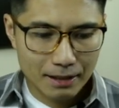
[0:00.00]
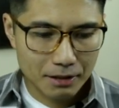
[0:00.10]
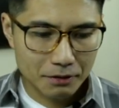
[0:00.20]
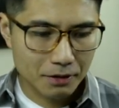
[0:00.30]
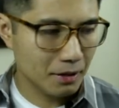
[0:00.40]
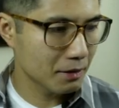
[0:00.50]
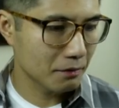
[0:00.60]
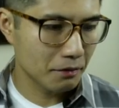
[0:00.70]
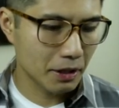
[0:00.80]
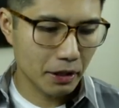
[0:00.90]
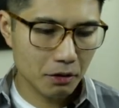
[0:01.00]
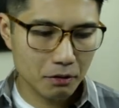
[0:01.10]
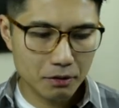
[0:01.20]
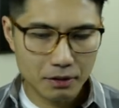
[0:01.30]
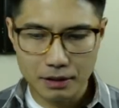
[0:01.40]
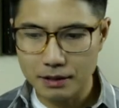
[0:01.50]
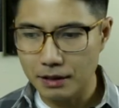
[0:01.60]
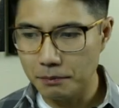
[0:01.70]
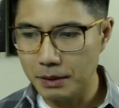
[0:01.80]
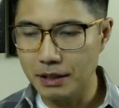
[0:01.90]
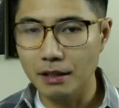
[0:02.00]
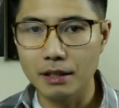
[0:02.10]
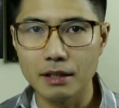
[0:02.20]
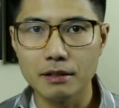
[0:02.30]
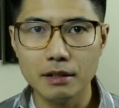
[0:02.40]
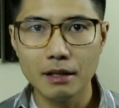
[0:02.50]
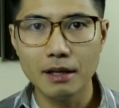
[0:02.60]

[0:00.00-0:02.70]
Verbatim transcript: this video is gonna be deleted.